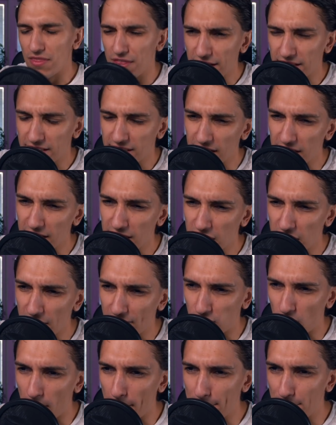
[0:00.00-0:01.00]
This is
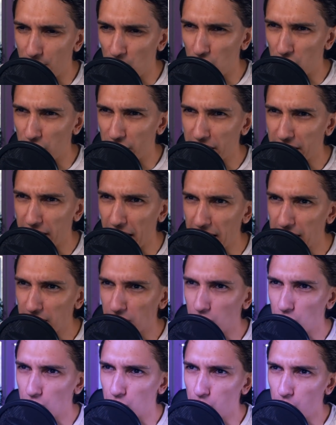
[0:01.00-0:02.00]
from Burning Gate
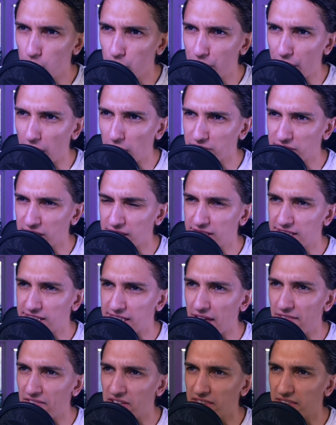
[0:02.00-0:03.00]

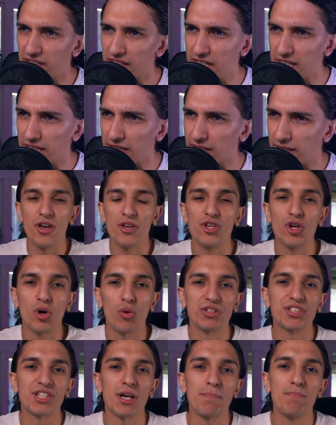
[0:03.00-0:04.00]
2017. Yo,
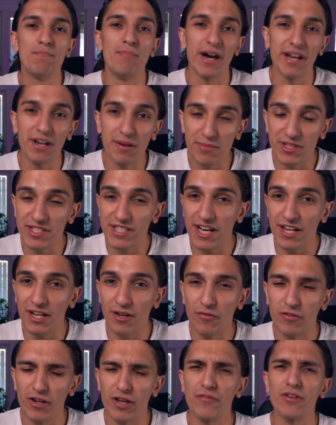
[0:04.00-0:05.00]
what's up? My name is
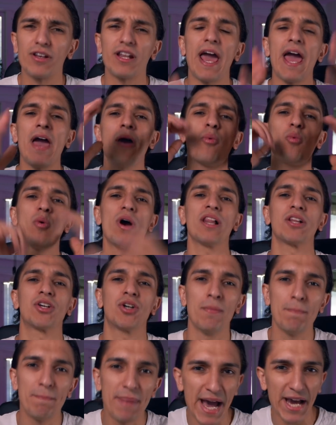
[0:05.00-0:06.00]
Daniel Flefil and
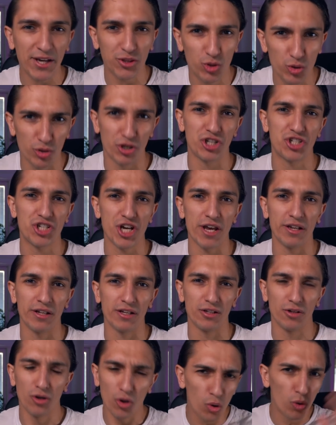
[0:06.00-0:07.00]
welcome back to the
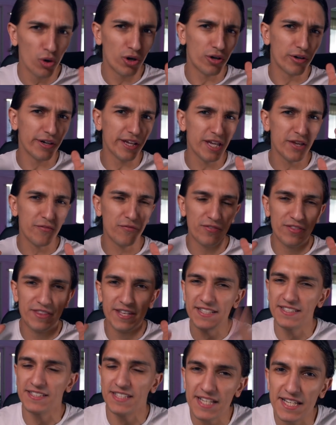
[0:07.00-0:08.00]
channel. Or if
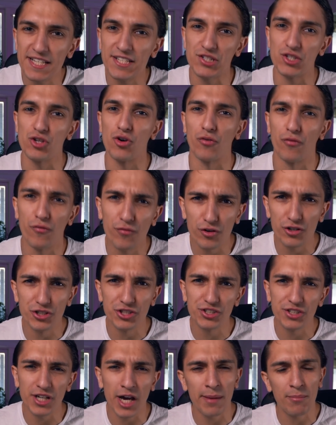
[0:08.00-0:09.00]
this is your
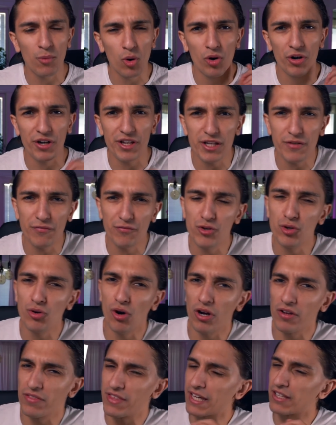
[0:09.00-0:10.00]
first time or if you
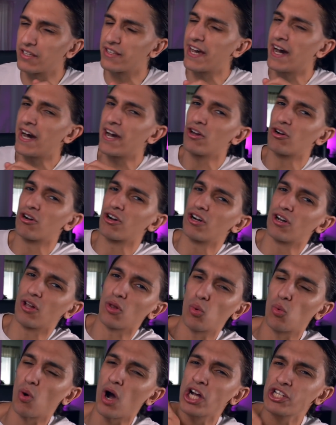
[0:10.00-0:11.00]
are that guy or
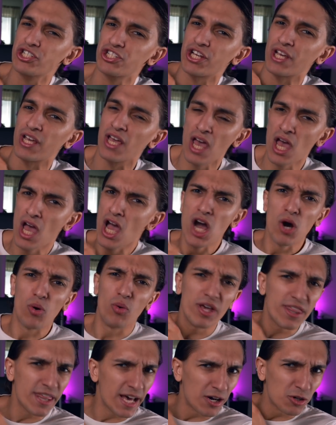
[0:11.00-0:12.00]
girl watching
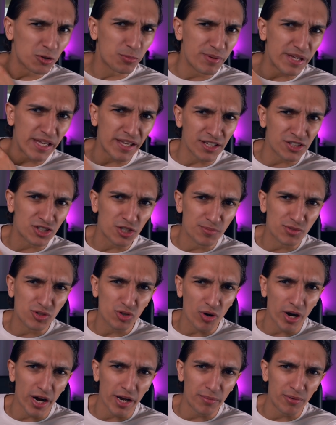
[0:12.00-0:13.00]
without being a
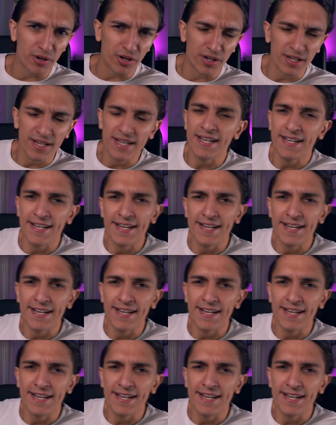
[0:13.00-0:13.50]
subscriber,